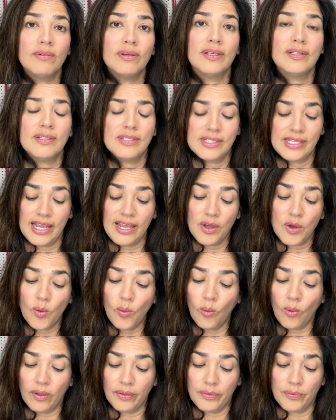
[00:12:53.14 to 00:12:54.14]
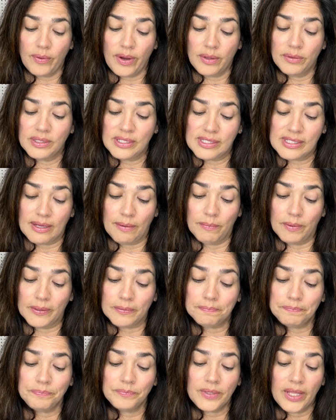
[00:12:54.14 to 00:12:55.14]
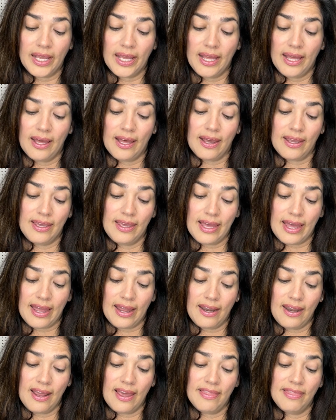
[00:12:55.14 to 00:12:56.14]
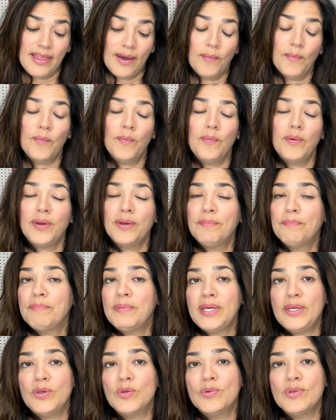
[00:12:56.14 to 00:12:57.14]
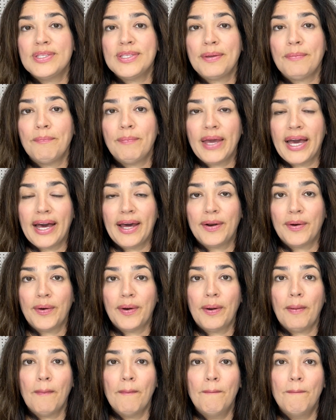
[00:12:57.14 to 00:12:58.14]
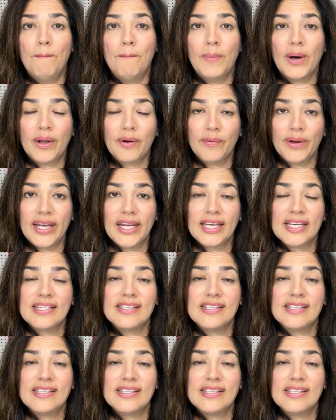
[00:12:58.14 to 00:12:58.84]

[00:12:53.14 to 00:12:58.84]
stay cool throughout the summer. Again, that would be using pattern Butterick